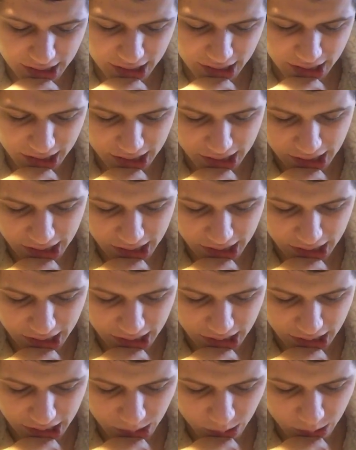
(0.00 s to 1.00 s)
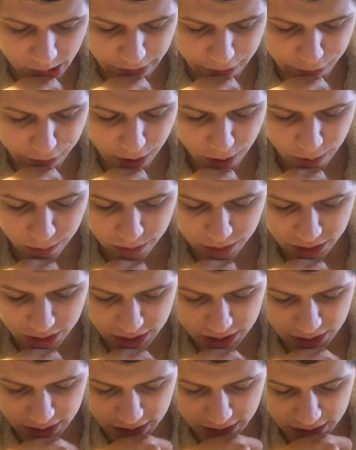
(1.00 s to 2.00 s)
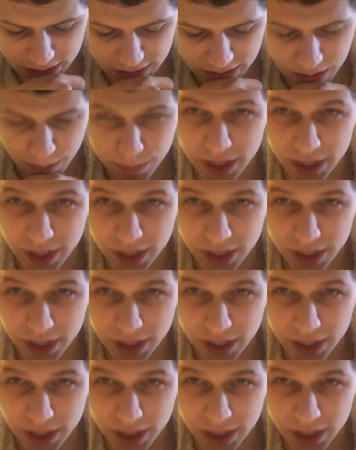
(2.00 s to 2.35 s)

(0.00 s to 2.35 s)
that with the fountains things, the